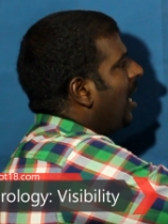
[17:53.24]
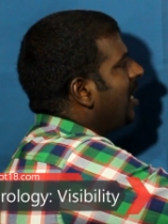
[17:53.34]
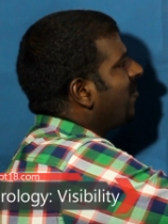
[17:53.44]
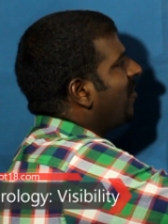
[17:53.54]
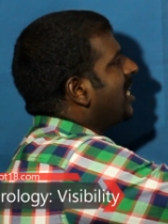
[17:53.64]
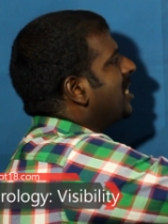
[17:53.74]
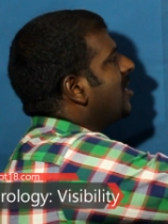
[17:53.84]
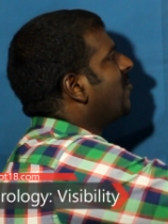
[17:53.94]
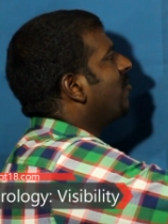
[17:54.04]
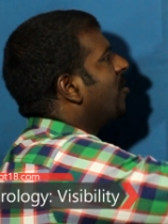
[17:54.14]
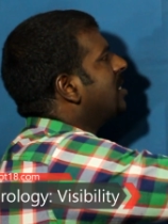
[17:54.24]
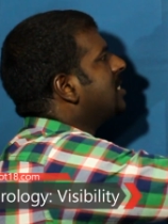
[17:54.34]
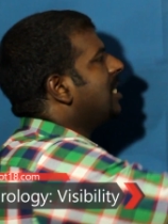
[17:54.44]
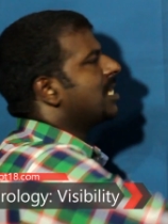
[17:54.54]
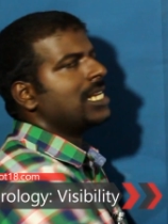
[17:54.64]
and one another fog
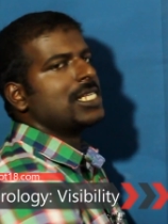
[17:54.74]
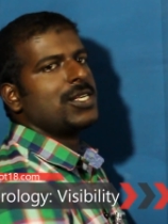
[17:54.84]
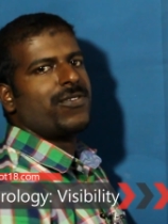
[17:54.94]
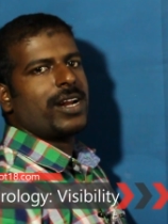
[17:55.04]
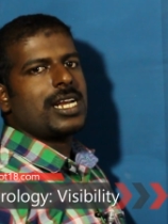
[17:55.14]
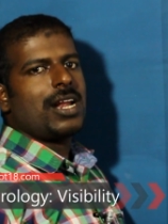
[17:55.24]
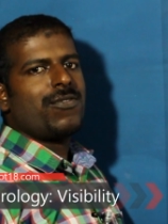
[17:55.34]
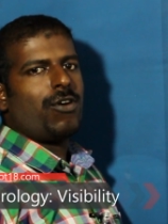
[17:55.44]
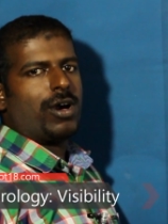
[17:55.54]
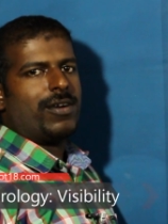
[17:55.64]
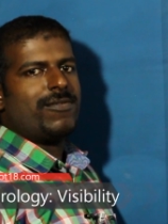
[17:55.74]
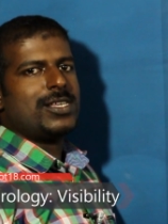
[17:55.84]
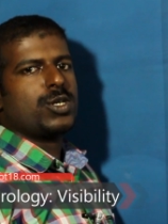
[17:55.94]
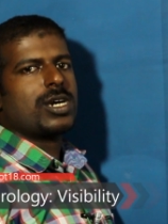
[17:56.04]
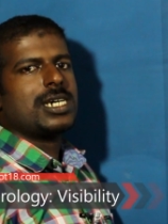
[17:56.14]
is there that is frontal fog
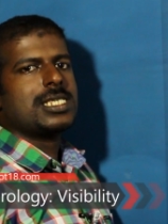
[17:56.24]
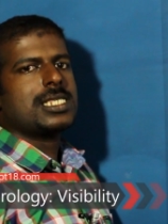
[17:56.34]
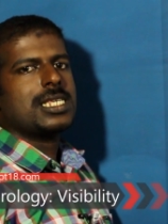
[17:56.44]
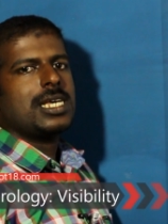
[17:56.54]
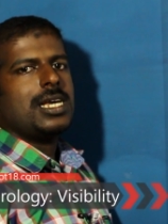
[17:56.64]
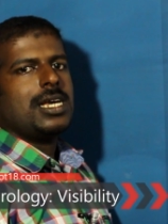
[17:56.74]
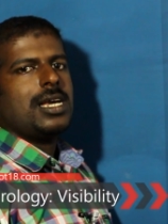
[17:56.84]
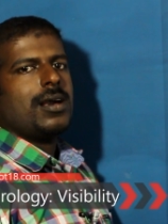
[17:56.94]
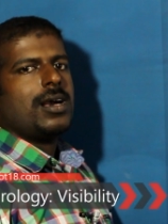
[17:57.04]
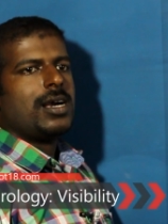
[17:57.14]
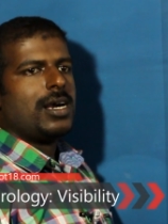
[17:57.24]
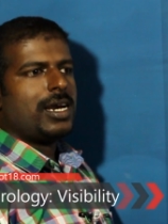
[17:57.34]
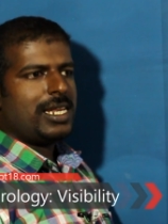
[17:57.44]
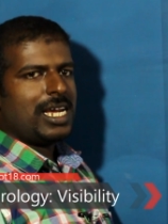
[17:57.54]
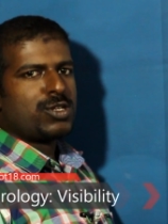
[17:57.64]
which occurs
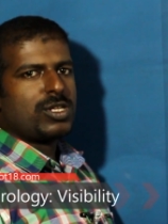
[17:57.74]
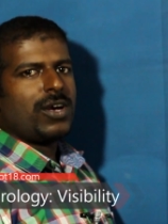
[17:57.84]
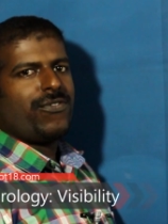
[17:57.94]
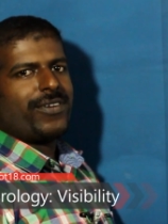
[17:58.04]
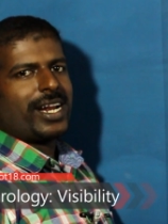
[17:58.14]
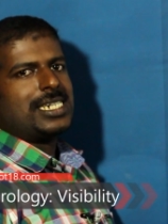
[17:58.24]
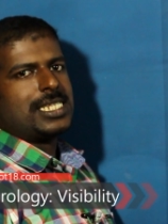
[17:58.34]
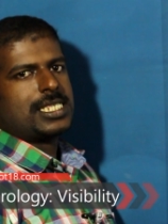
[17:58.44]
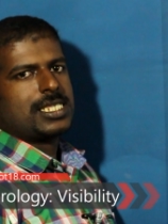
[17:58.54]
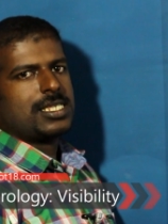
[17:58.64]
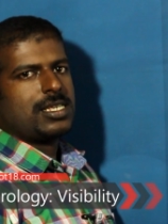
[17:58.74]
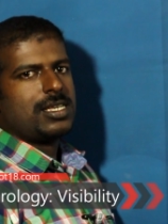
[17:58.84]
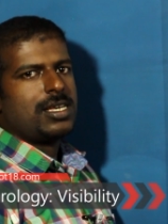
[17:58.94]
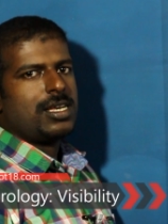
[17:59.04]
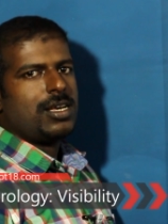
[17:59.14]
uh, near to the fronts
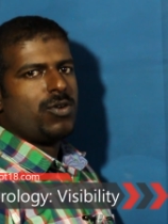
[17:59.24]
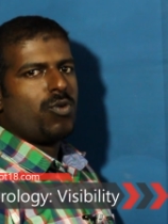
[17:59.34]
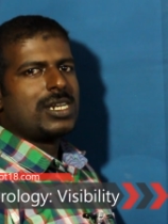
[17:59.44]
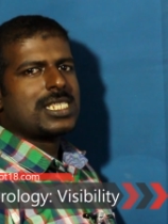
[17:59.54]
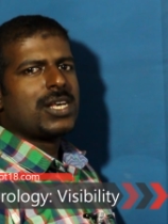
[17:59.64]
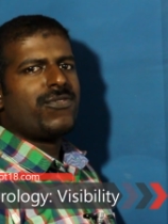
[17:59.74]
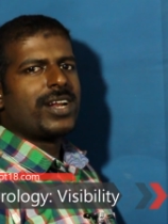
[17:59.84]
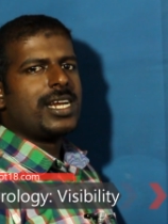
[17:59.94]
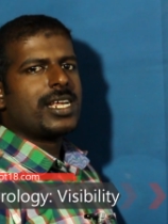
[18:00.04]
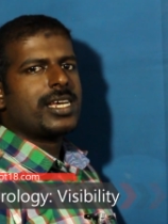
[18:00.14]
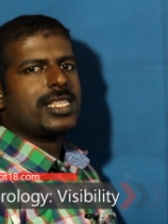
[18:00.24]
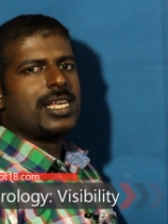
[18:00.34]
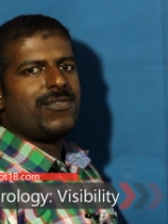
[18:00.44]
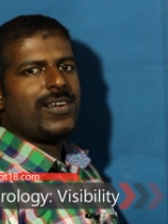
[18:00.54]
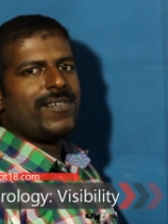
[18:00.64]
what is a friend
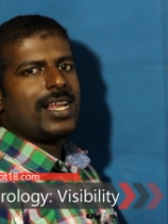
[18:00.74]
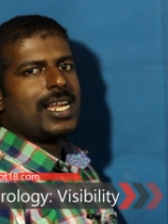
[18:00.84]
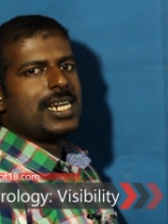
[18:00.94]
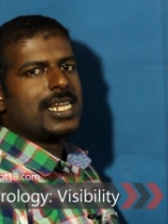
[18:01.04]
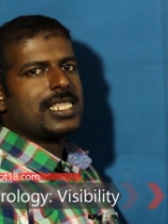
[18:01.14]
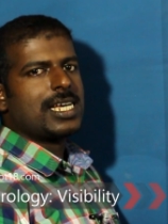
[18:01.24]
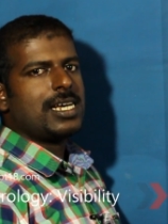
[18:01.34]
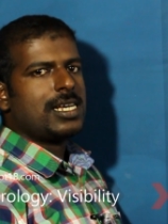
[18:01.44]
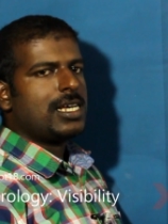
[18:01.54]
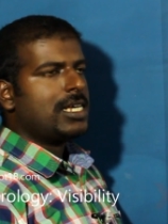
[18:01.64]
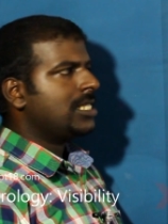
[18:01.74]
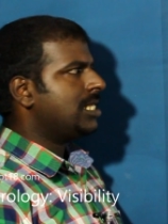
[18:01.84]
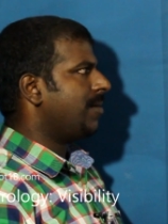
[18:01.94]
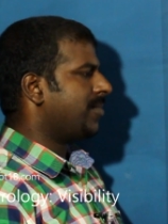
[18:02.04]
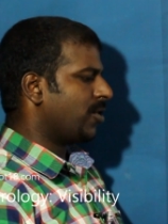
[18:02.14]
that we will learn in the
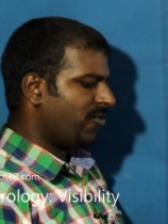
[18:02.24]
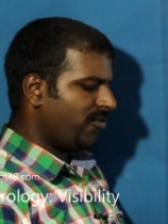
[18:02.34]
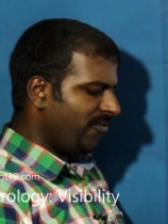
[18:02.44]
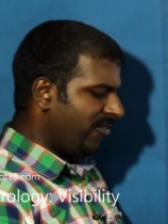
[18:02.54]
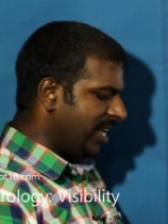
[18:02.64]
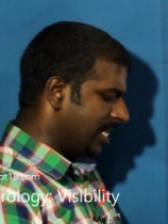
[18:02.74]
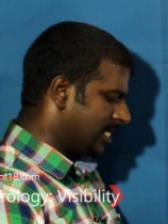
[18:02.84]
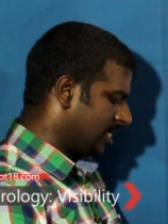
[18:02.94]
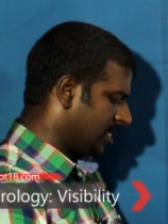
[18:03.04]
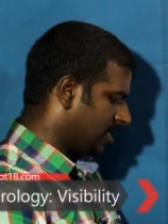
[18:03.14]
chapter of winds